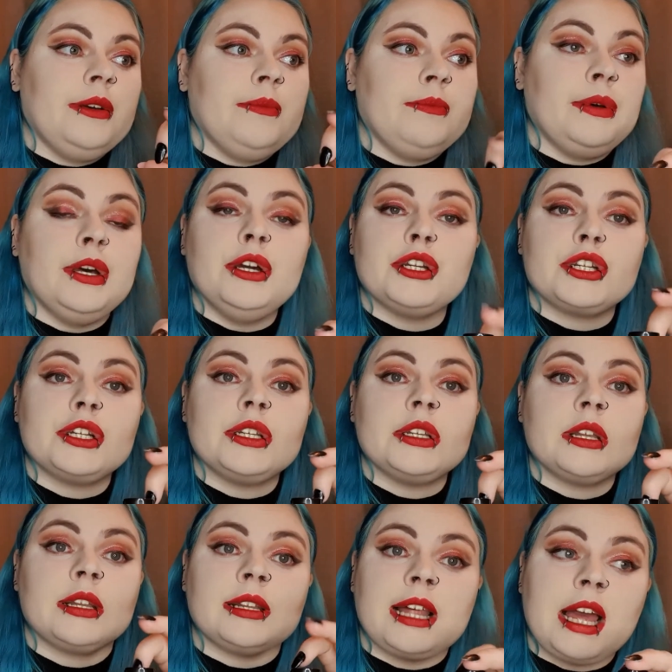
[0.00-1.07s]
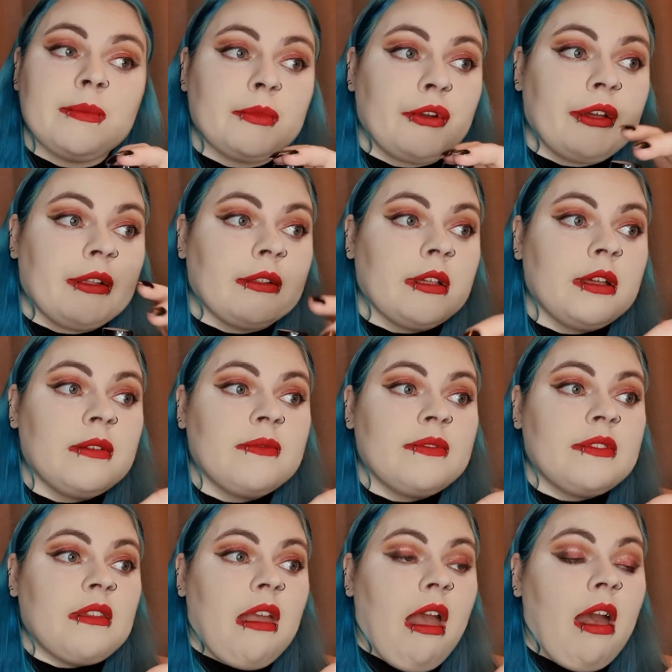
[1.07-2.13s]
Persian lime oil,
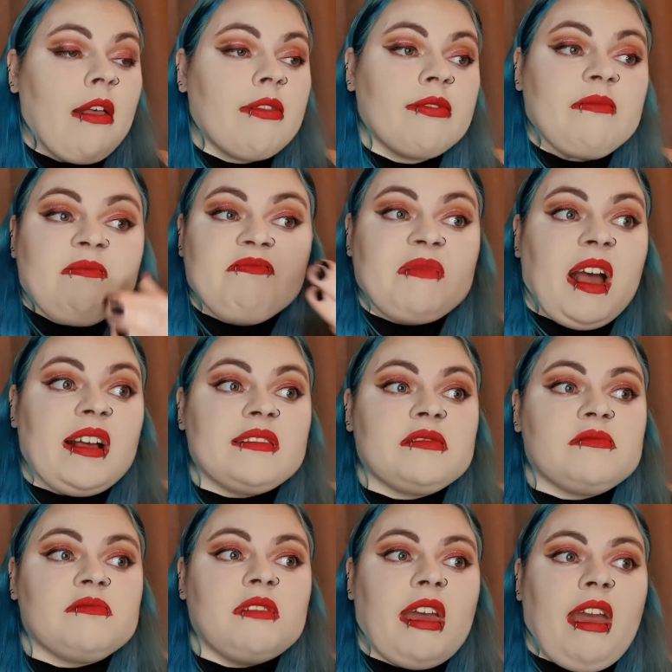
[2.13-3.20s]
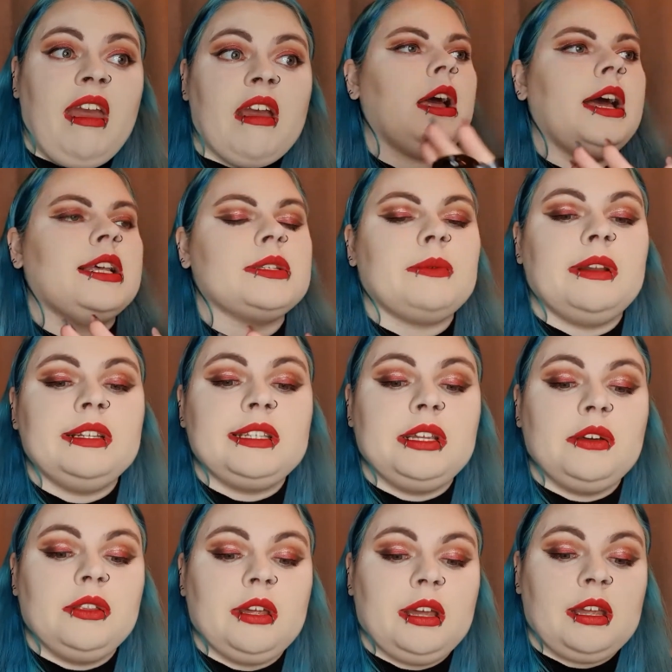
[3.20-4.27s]
and that's it, as well as the
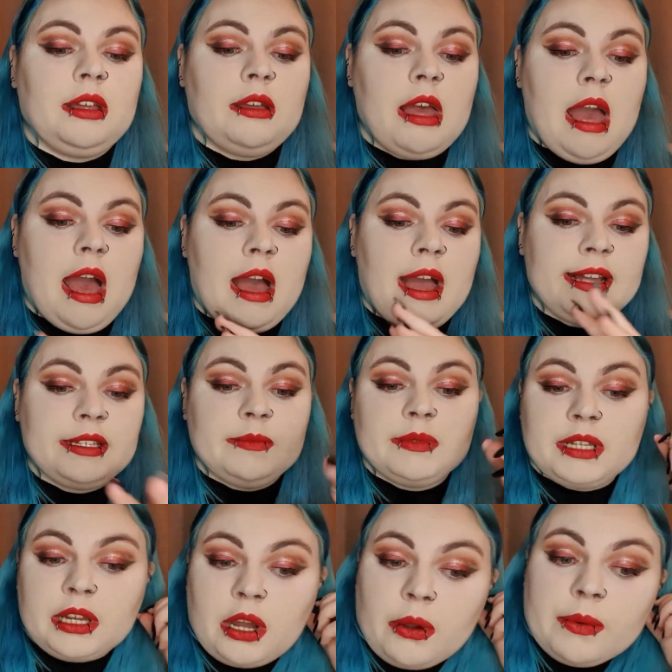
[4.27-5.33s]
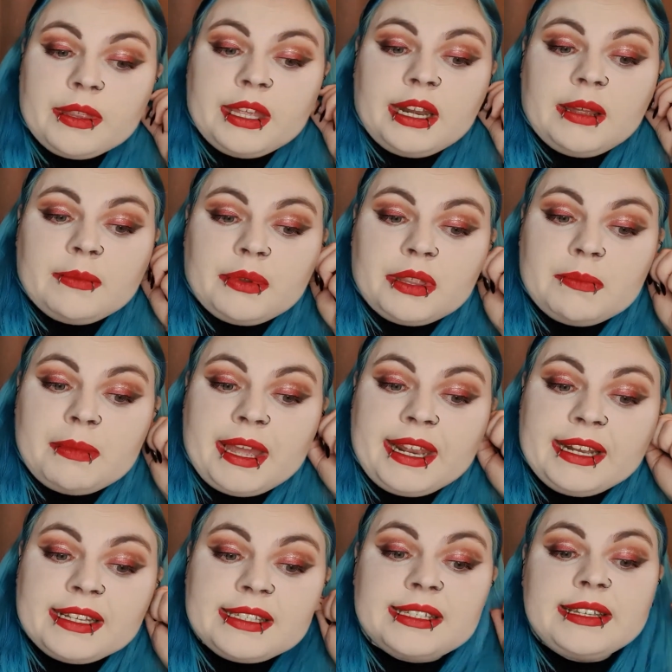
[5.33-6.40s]
other items that go within it, but the
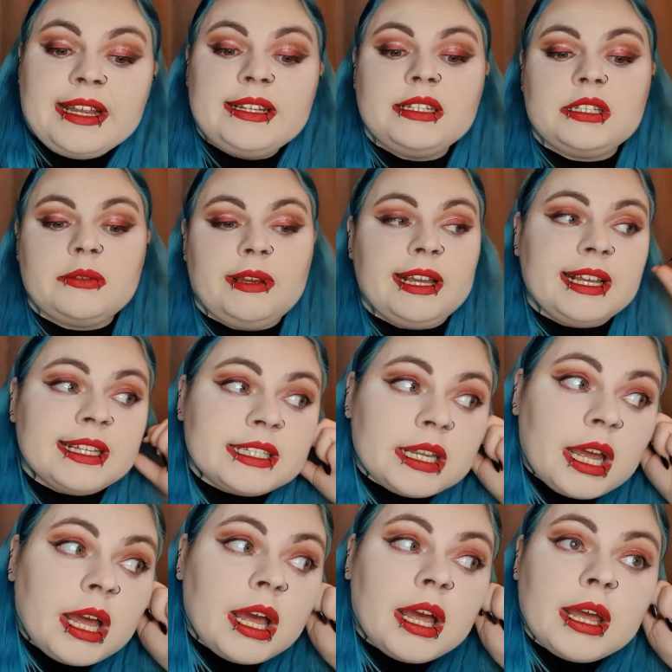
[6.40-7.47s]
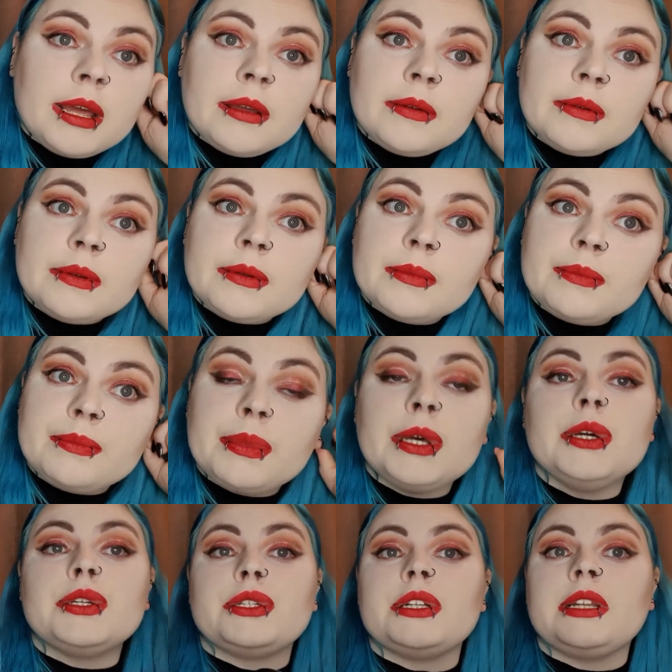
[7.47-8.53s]
main scent to it is
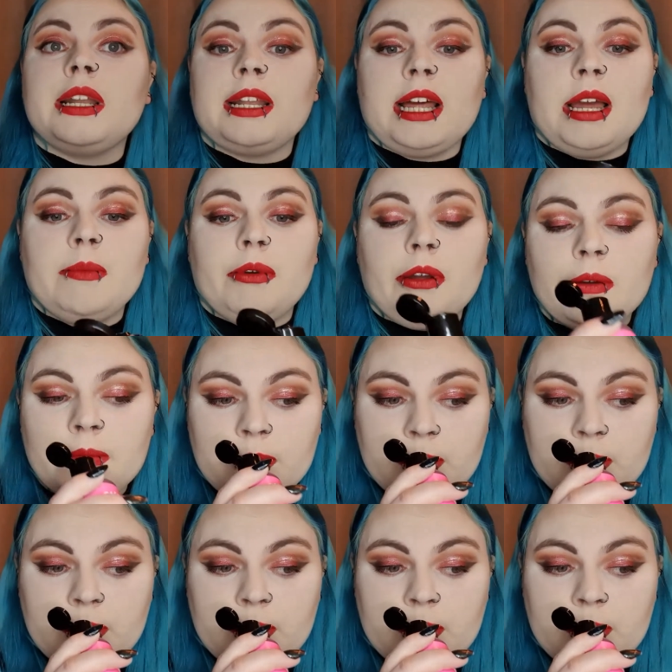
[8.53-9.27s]
Persian lime oil.